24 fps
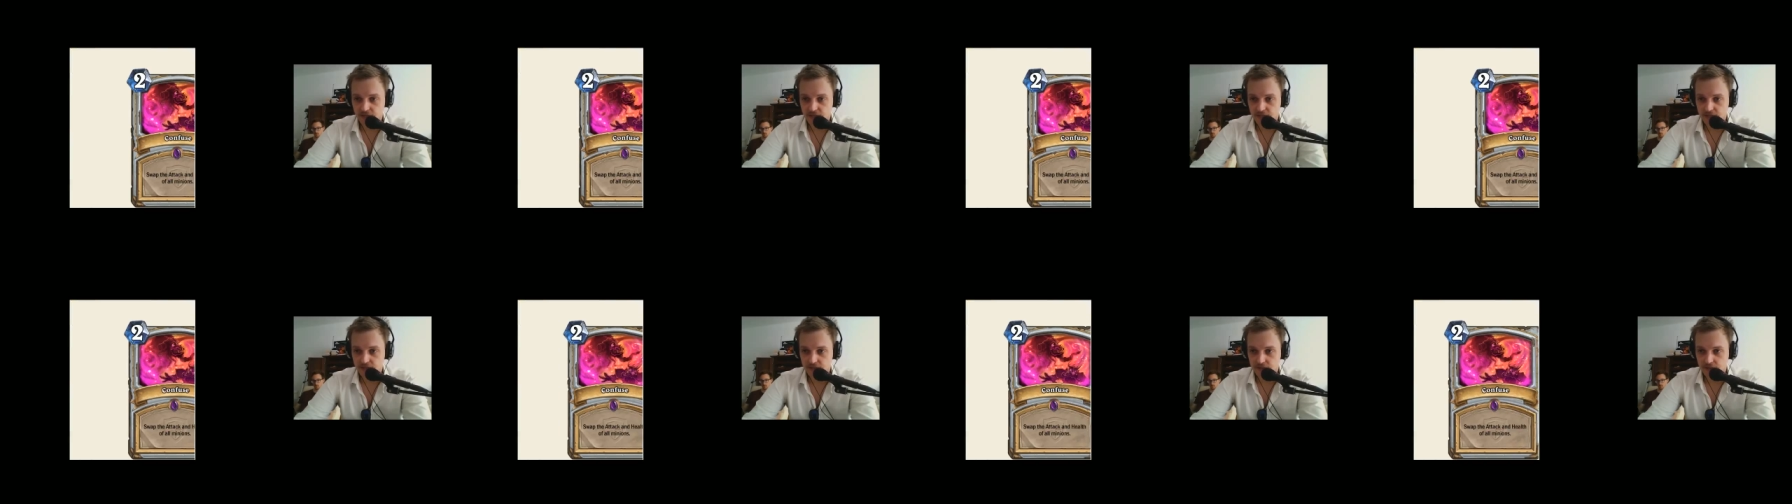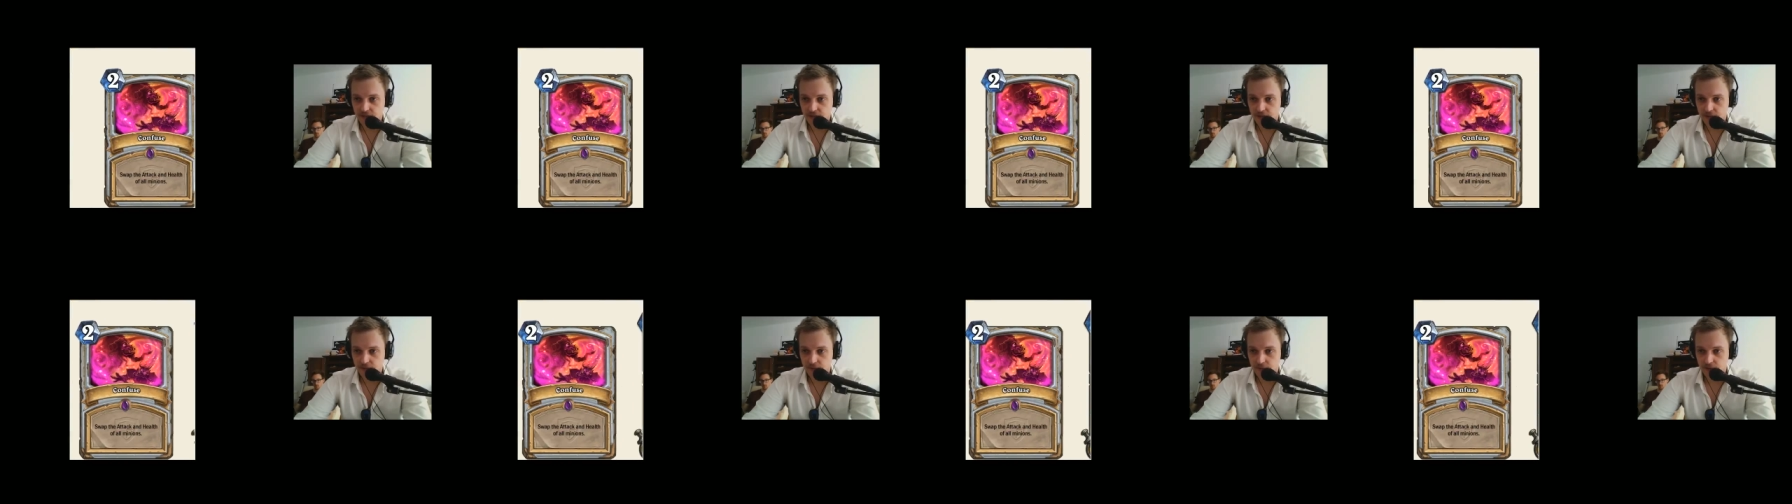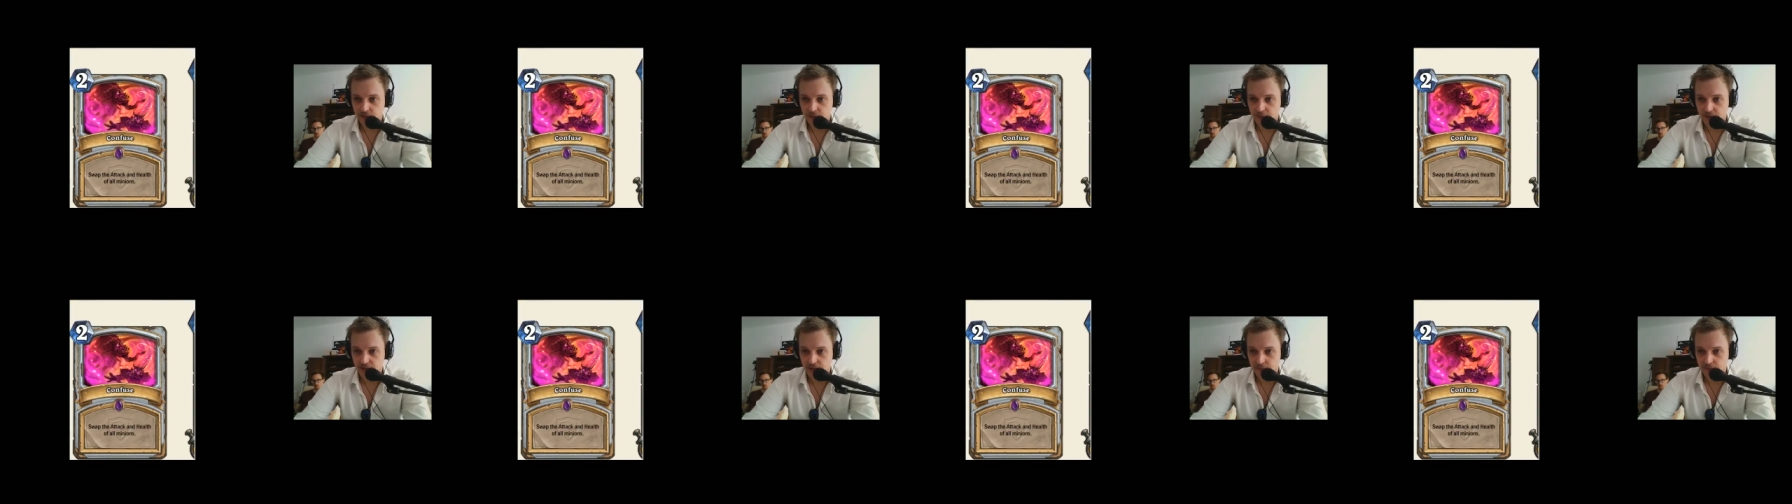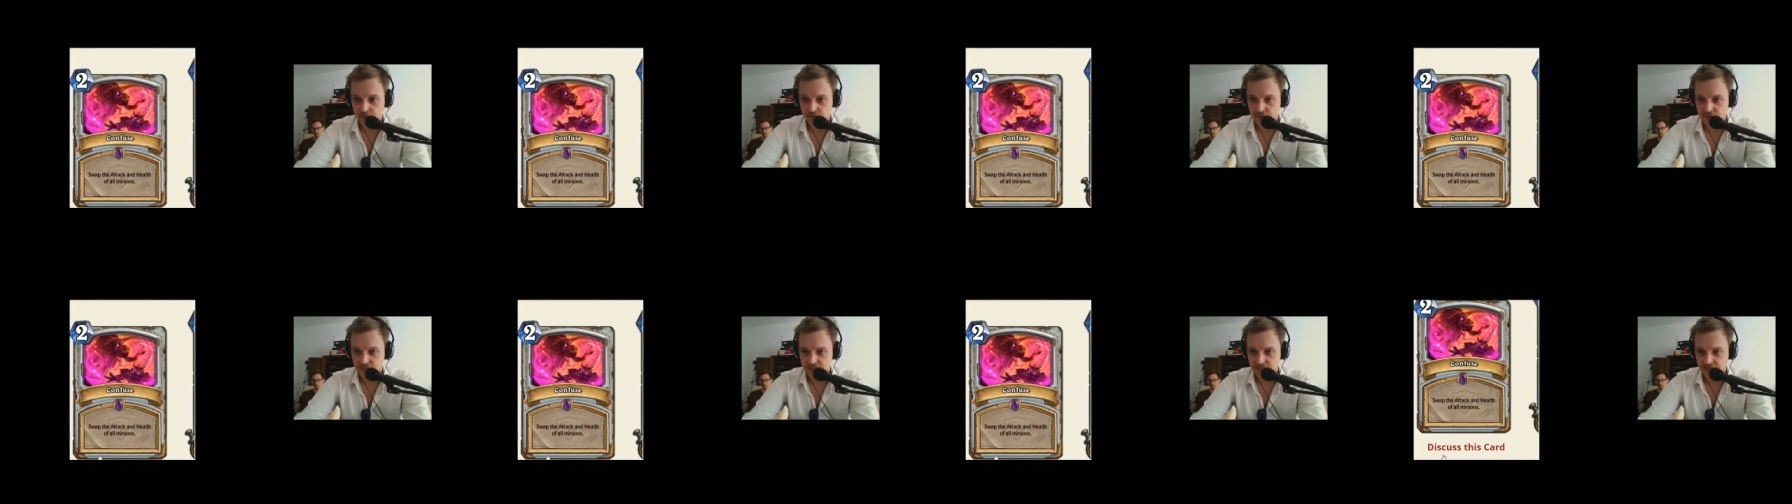Is a really bad
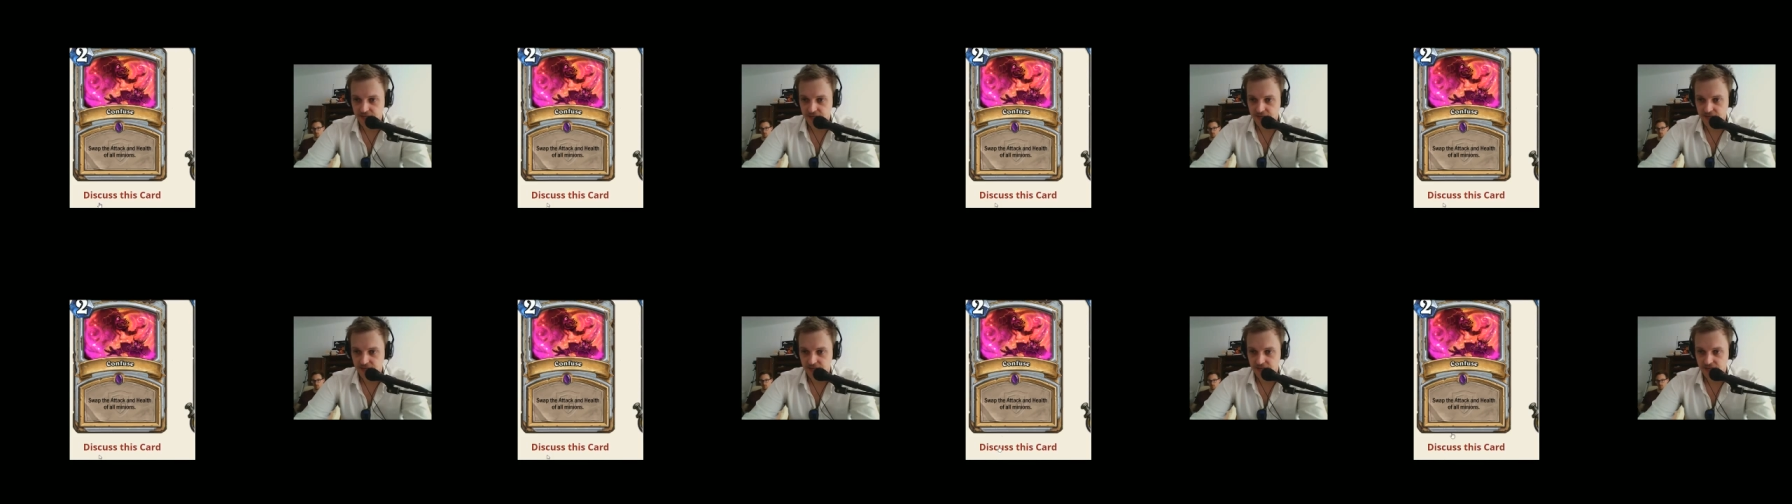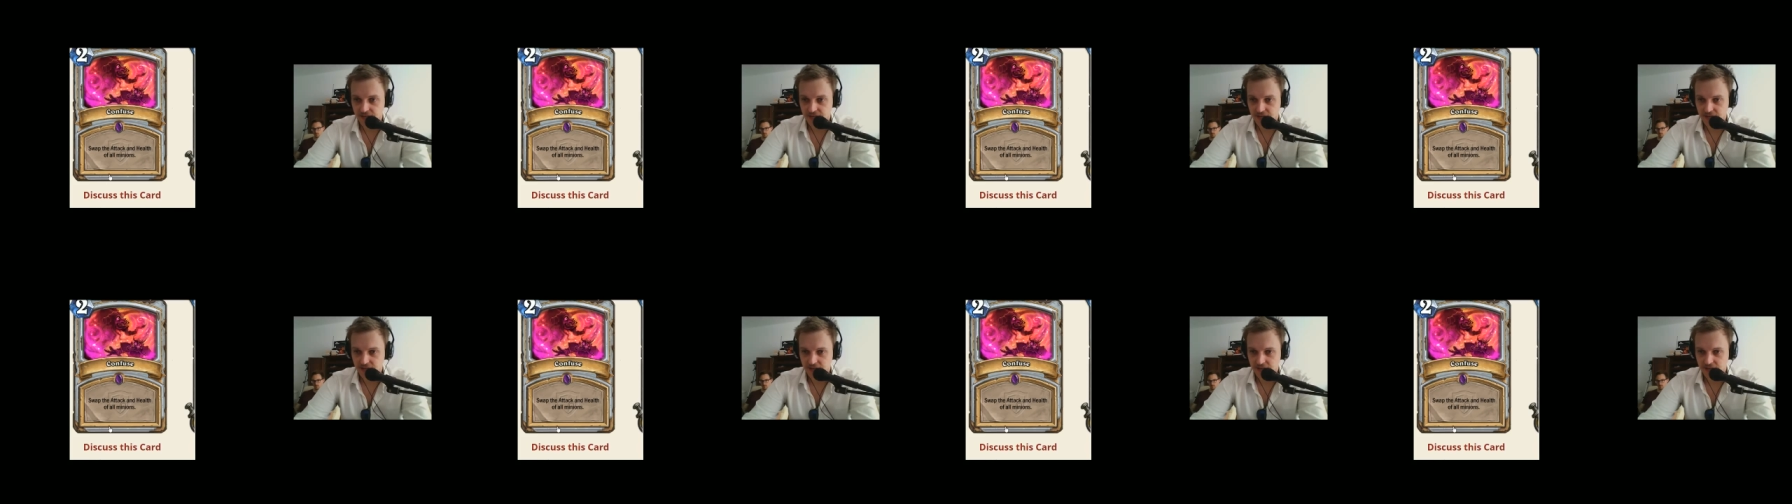Priest card